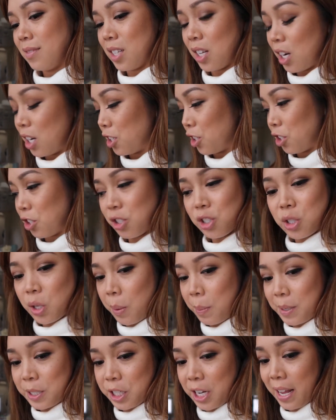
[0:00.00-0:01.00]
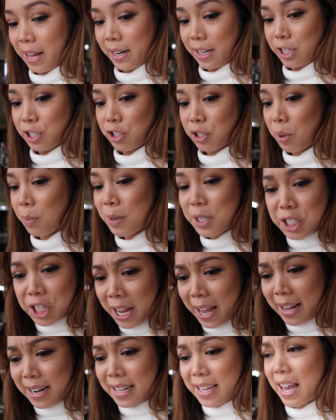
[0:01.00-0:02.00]
gosh, there's so much candy. So much
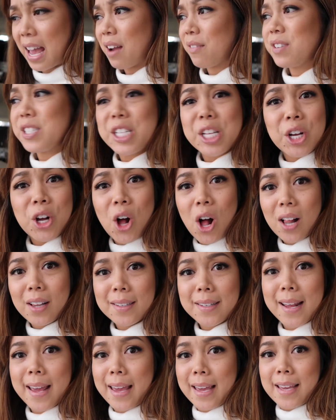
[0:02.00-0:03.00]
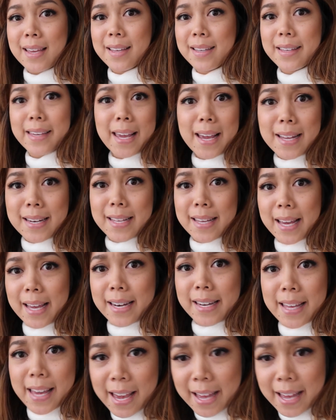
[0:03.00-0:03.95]
candy every single holiday. Candy, candy,